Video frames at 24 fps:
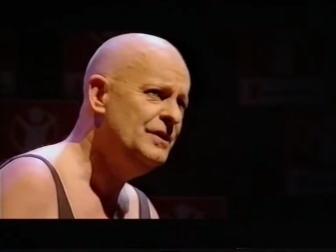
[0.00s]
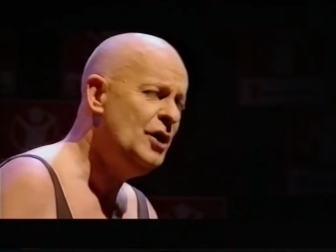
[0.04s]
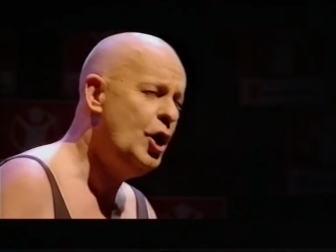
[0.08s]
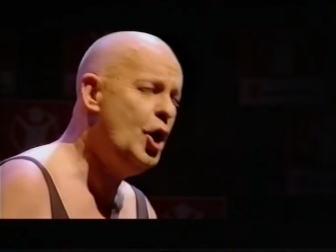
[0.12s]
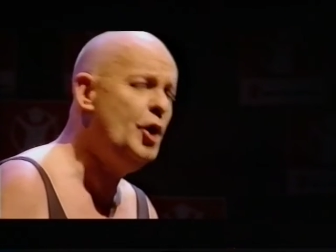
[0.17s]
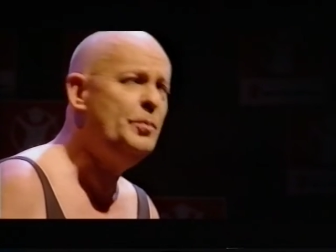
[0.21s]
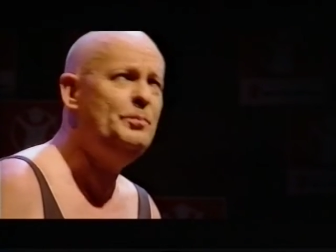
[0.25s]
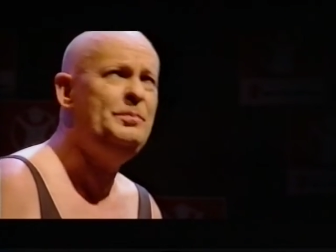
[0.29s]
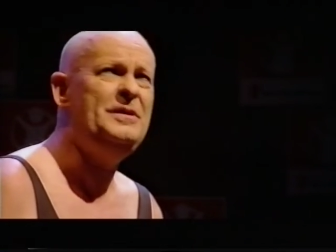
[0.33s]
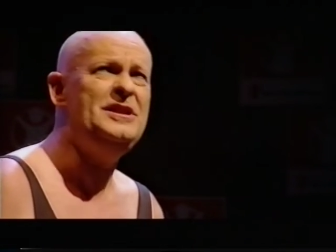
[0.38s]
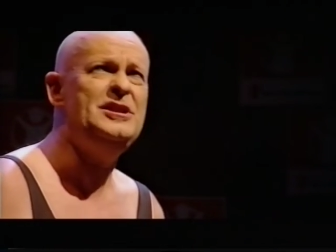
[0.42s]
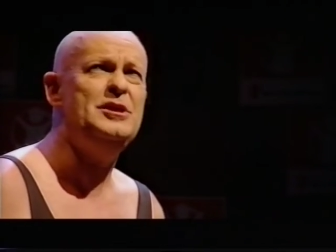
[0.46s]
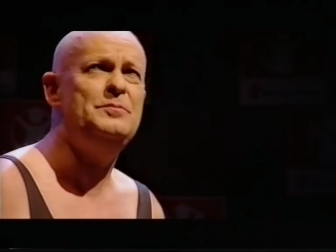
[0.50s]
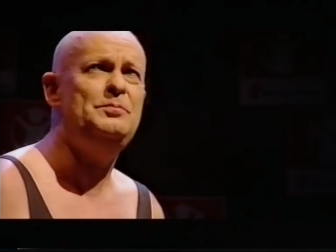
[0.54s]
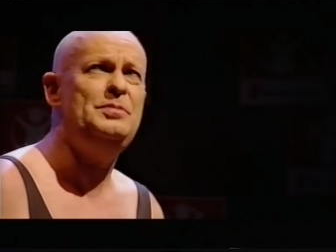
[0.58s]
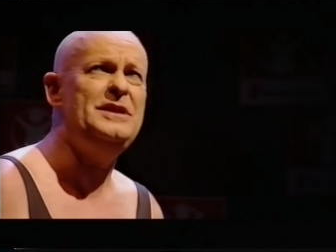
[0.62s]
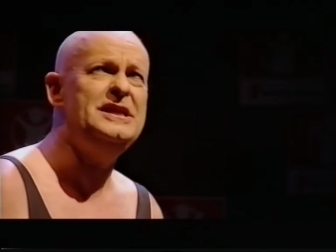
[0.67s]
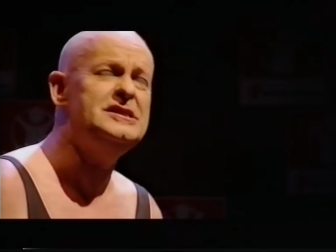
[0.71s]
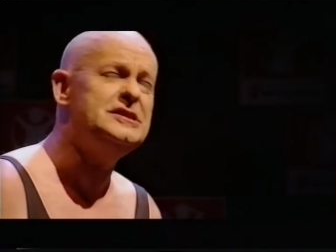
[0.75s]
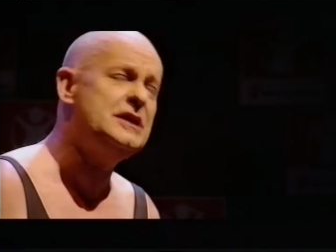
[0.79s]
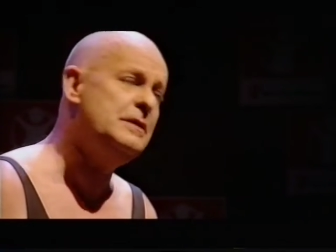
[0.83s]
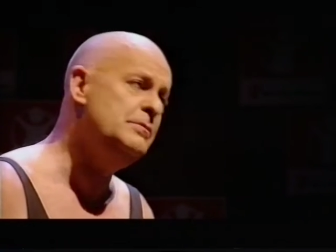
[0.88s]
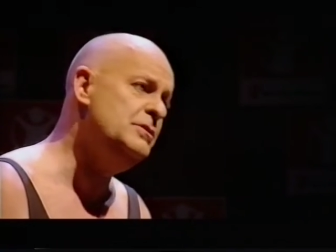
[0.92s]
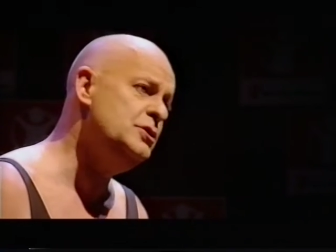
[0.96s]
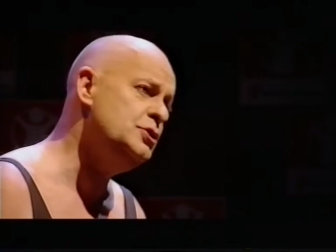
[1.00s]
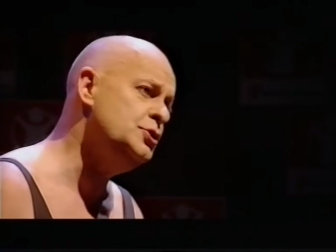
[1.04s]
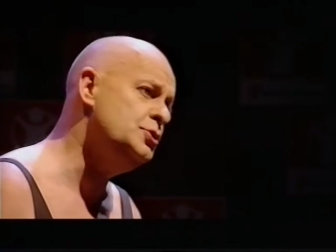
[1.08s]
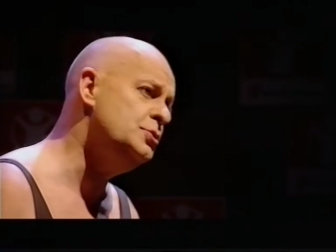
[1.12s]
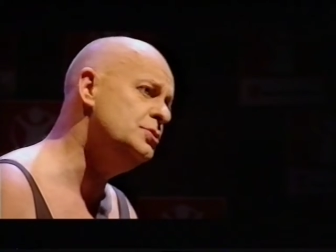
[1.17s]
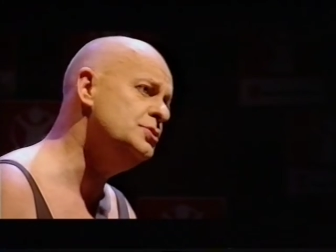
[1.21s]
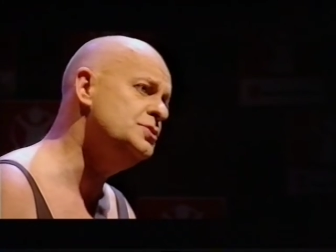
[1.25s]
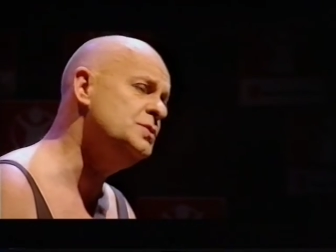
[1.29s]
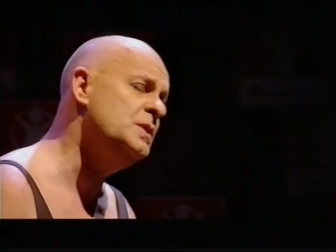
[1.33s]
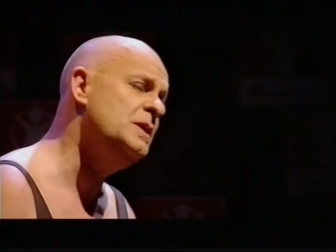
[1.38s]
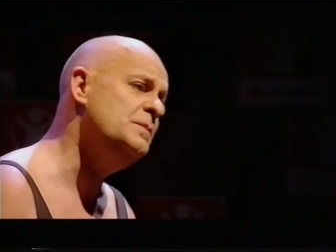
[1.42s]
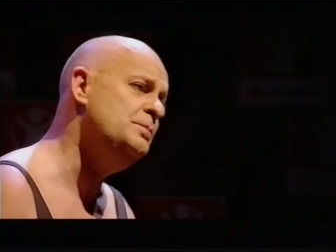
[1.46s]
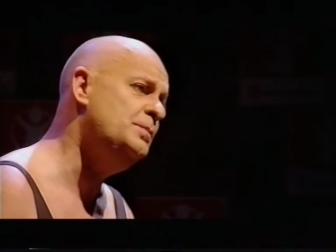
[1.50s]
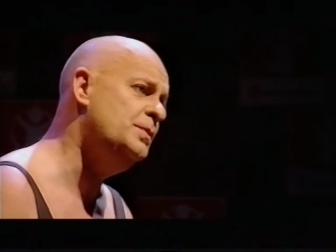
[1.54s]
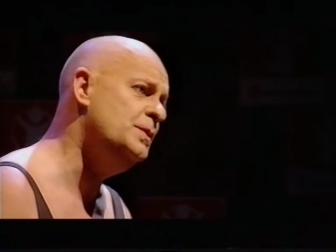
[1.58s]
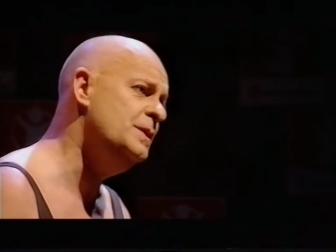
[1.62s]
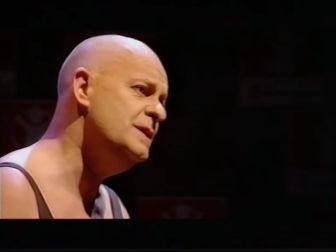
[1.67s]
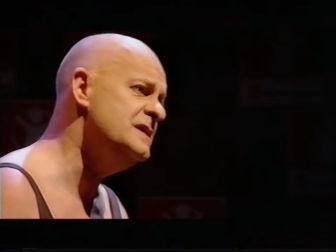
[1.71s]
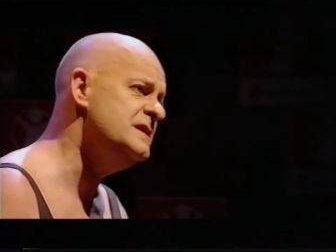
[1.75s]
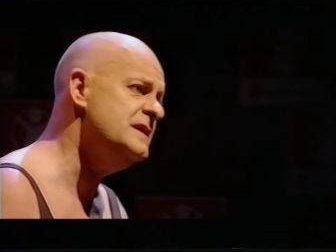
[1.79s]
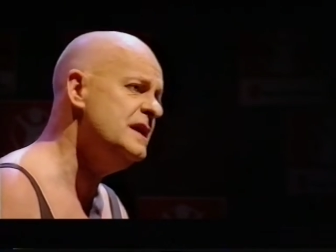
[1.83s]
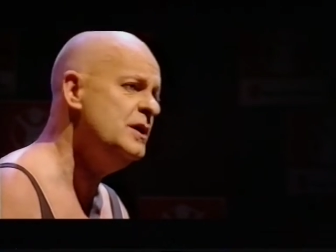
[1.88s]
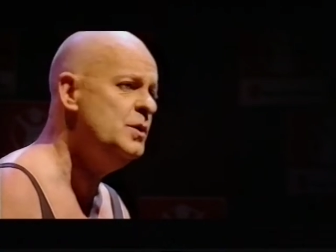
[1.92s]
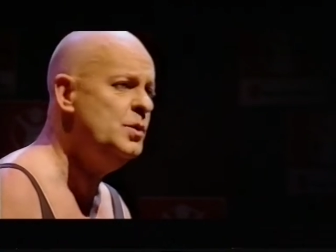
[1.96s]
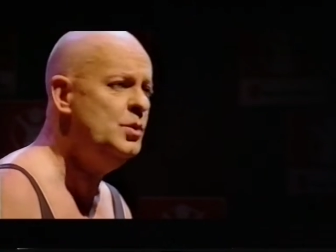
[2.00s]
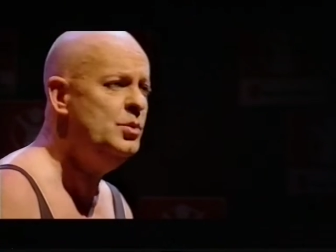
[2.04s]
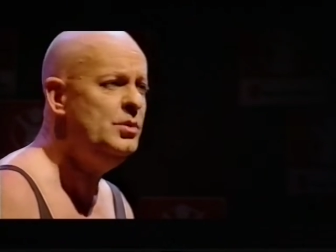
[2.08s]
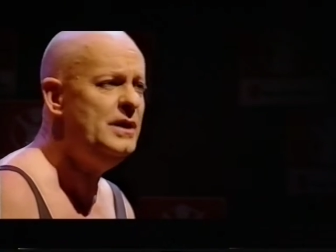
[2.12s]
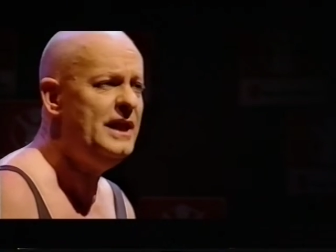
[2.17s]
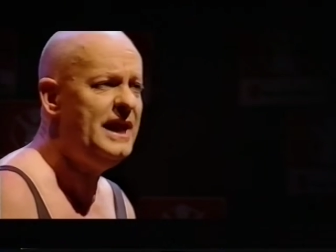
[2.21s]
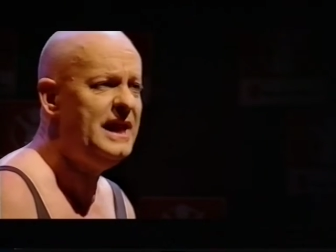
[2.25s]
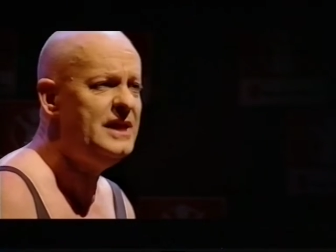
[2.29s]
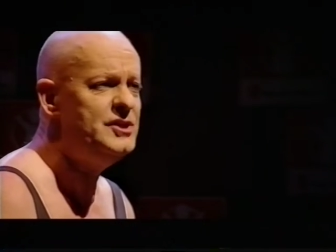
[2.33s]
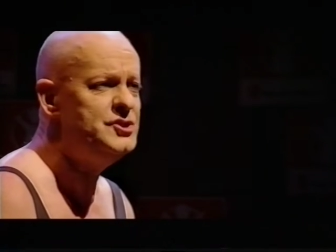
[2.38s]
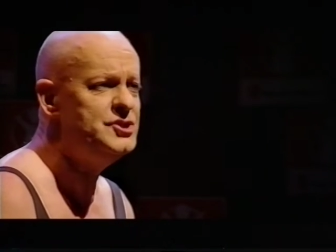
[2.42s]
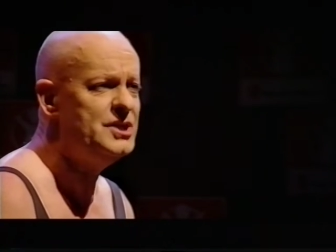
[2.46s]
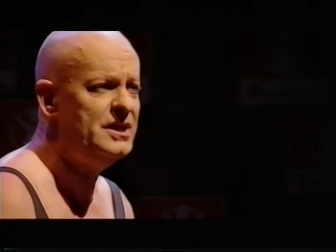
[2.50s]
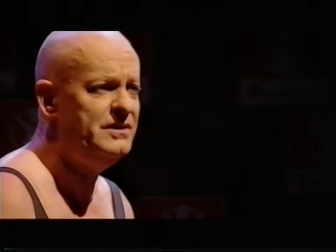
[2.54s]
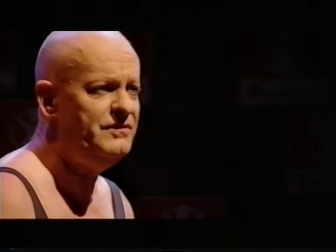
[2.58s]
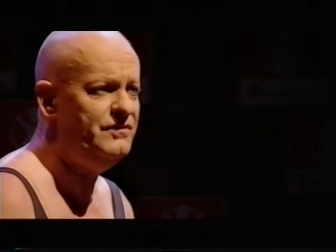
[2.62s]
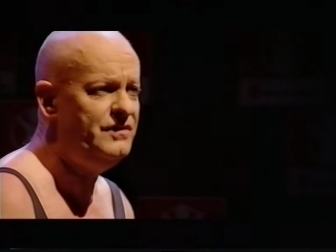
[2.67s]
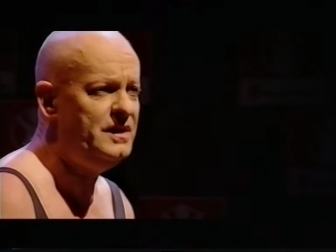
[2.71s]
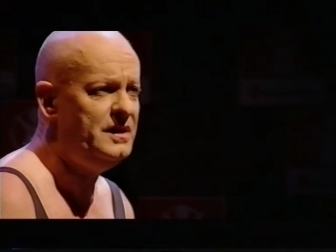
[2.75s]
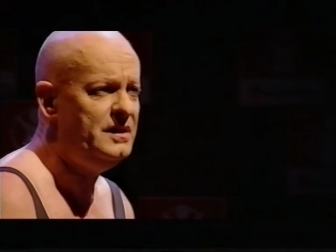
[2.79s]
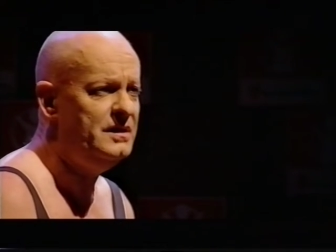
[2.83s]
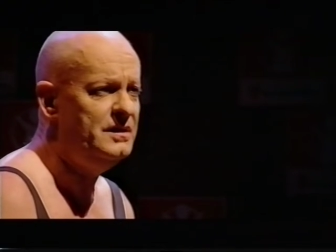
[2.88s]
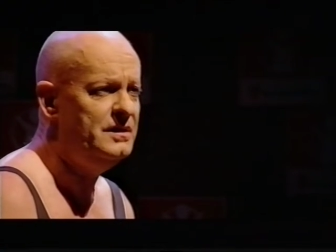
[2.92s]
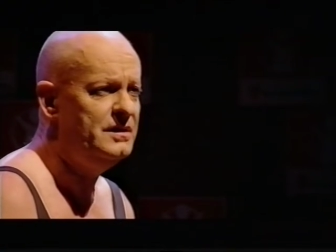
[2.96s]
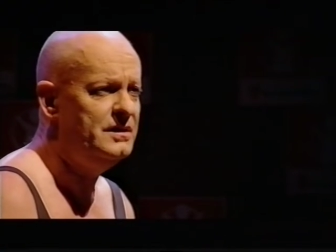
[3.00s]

Oh, Peter, please come and talk to our boys. They're all HIV.